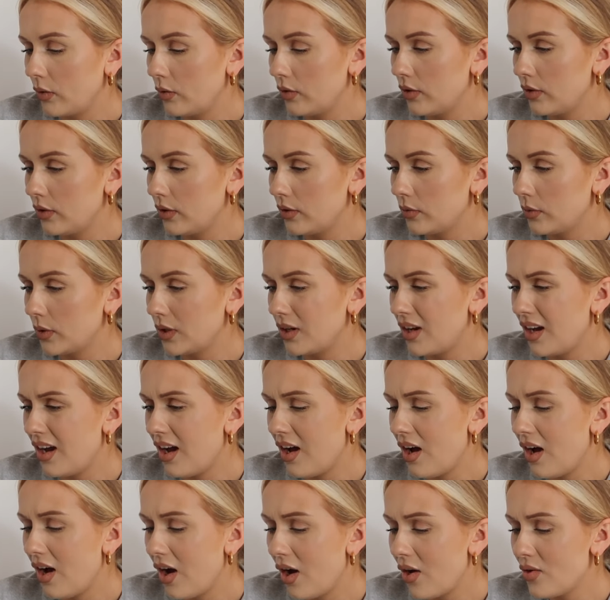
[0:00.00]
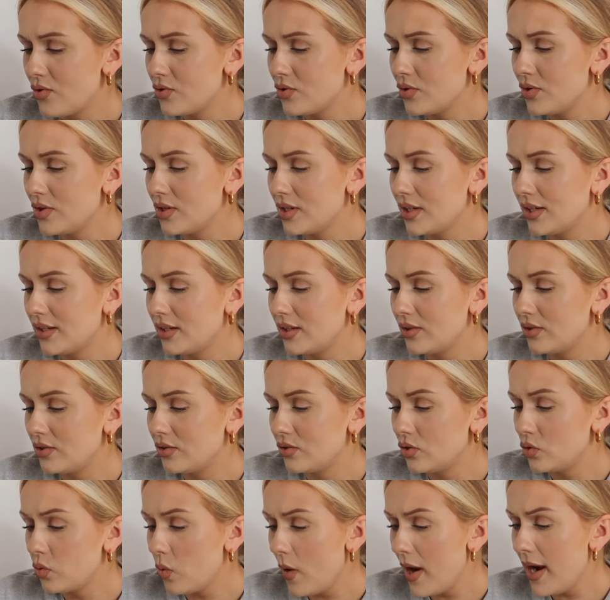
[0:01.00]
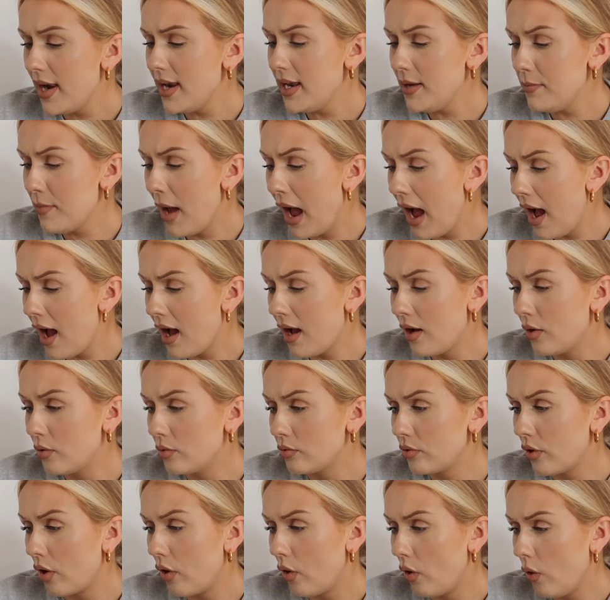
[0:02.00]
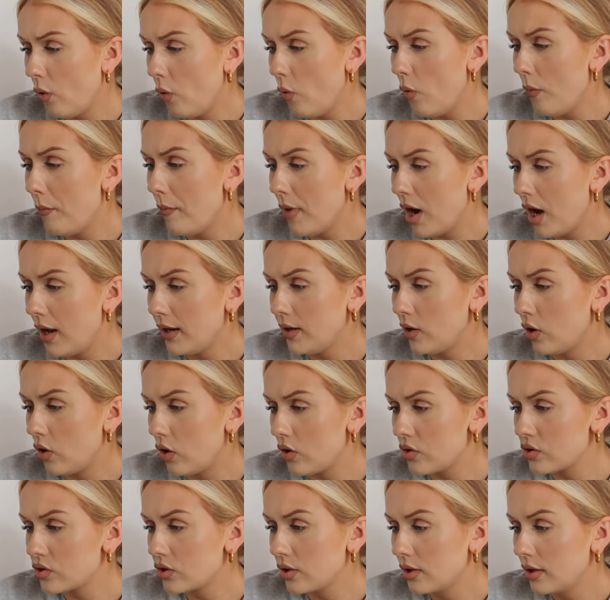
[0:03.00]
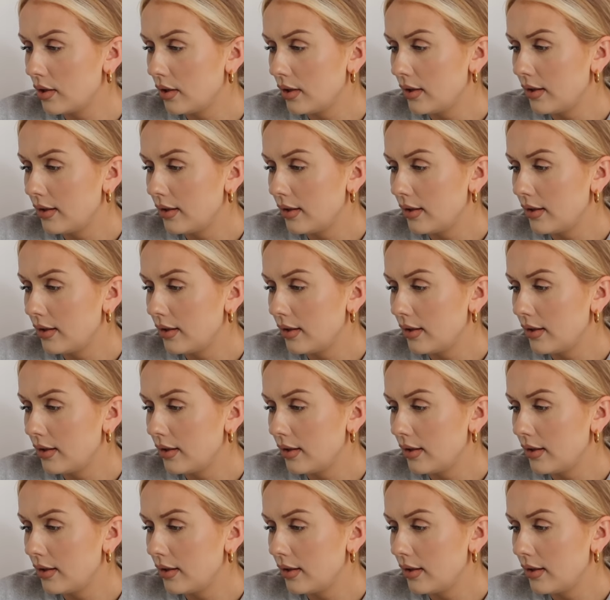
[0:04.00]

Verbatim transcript: What is this one? 120 pound, oh my gosh.